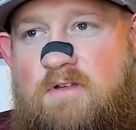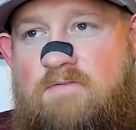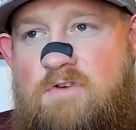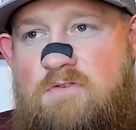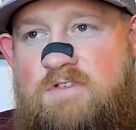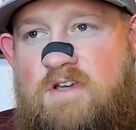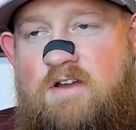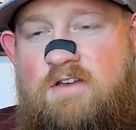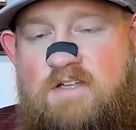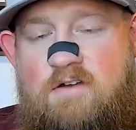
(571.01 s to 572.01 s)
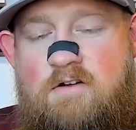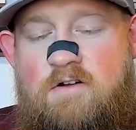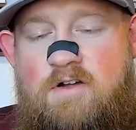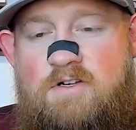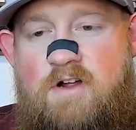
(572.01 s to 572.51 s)
If you sign a 10 year
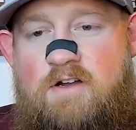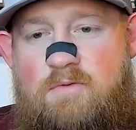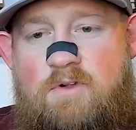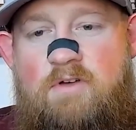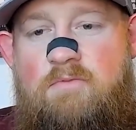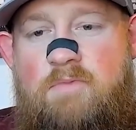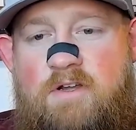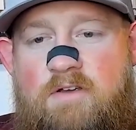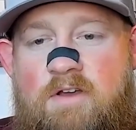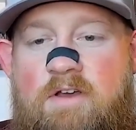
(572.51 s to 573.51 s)
contract to roll over money,